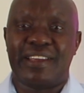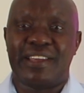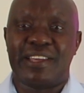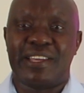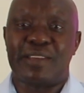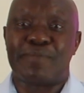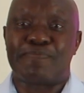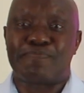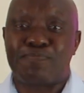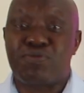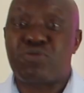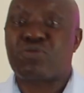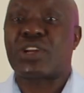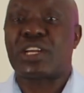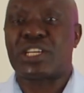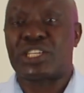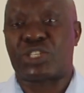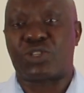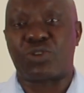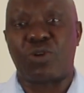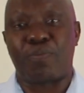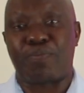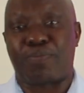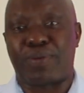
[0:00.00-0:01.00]
he put
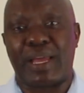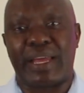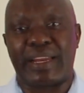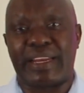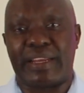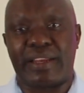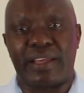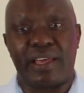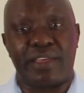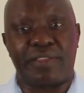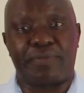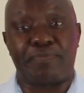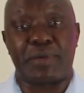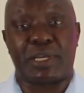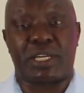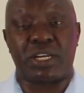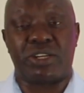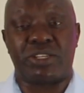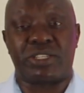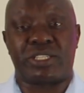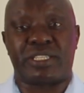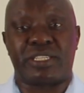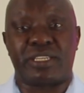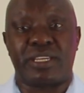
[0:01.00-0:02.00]
us on planet Earth.
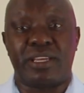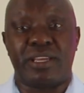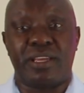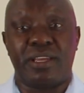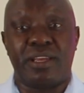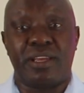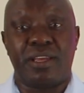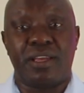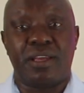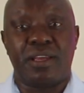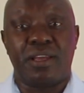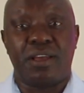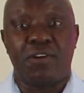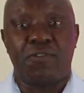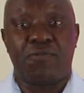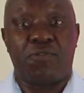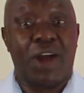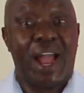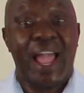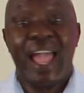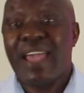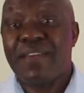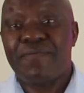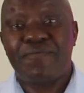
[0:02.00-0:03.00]
Because
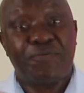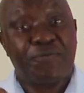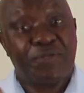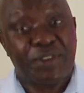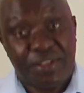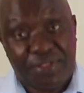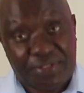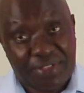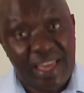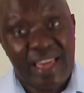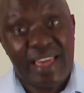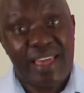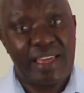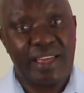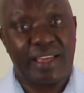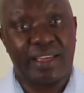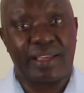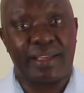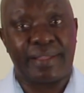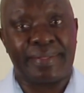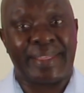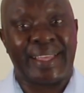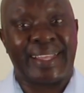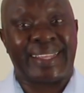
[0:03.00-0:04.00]
for
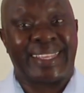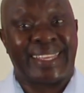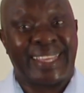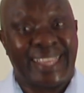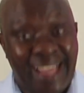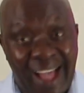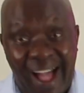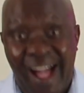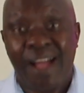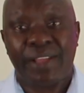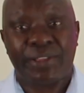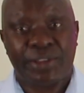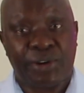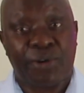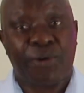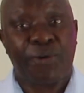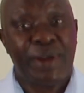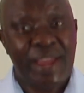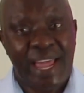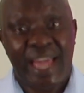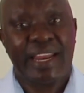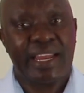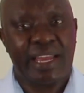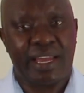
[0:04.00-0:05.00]
everything that God
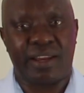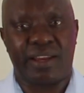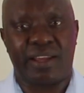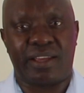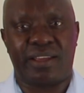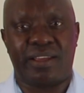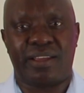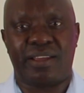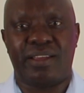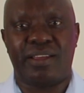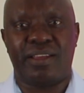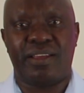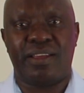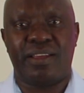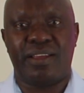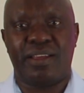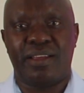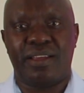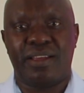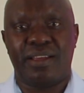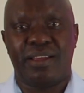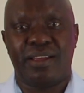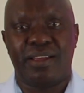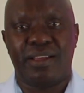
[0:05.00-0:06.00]
created,
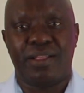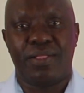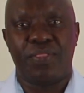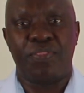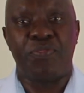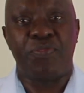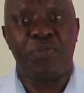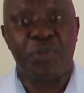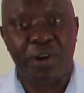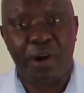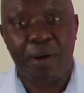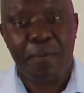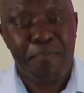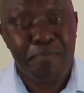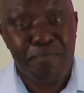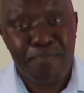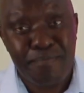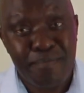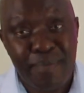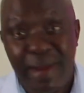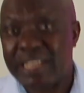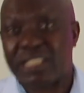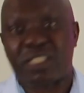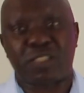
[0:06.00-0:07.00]
there
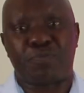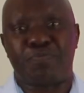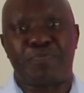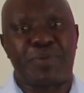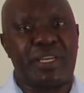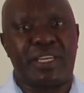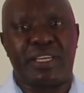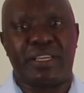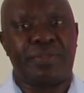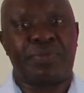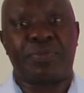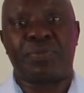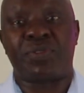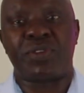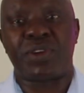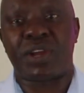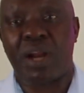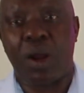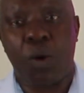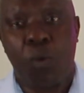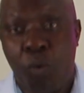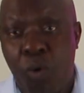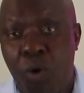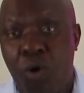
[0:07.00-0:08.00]
must be,
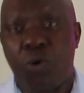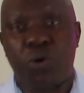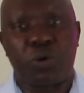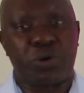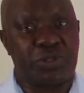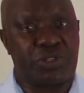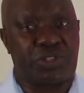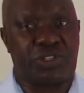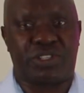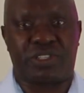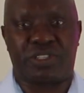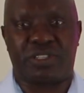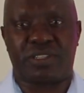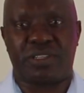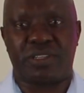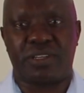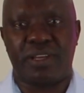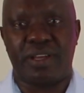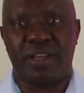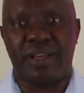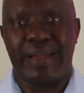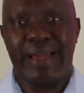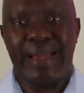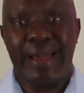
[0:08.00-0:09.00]
there was
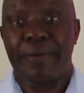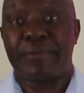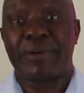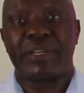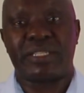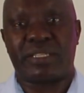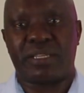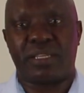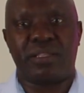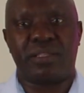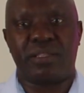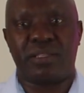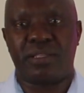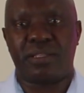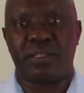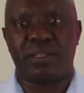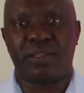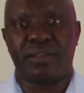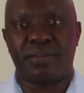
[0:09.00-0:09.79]
a reason.